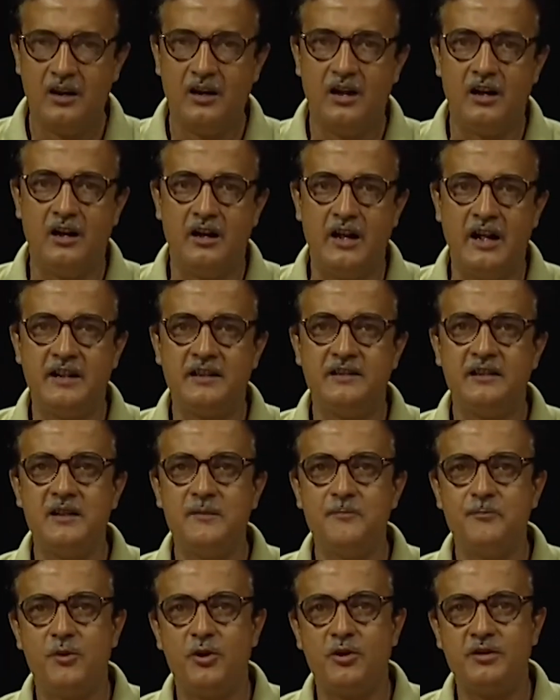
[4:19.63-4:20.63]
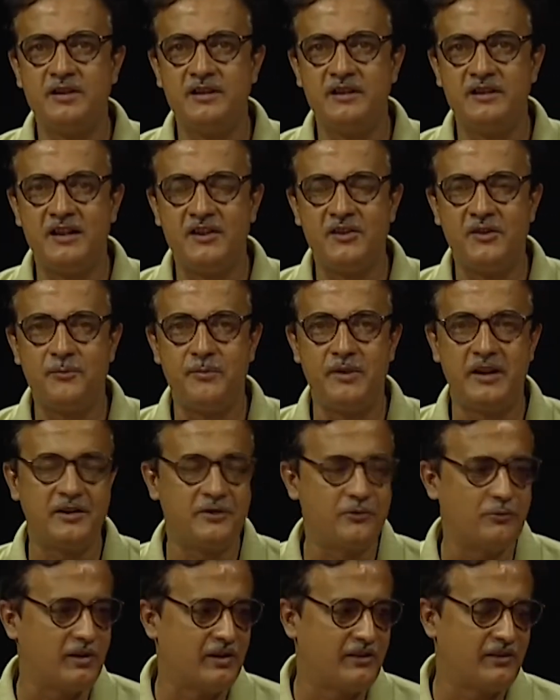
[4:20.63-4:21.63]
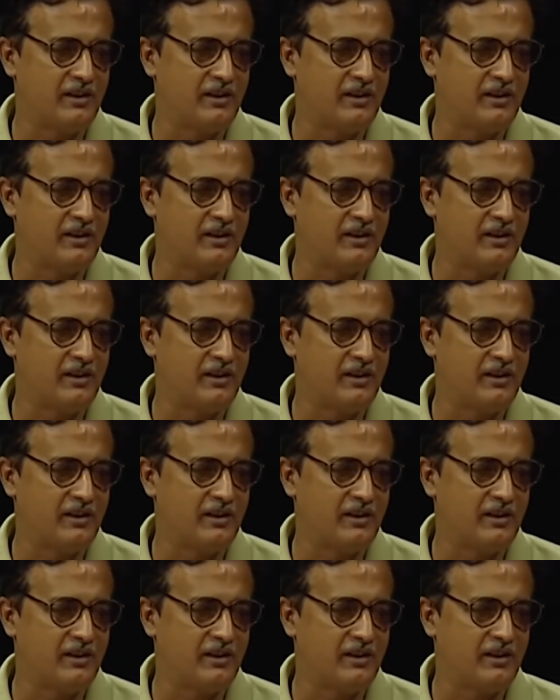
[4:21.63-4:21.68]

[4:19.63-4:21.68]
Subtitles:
Another important aspect was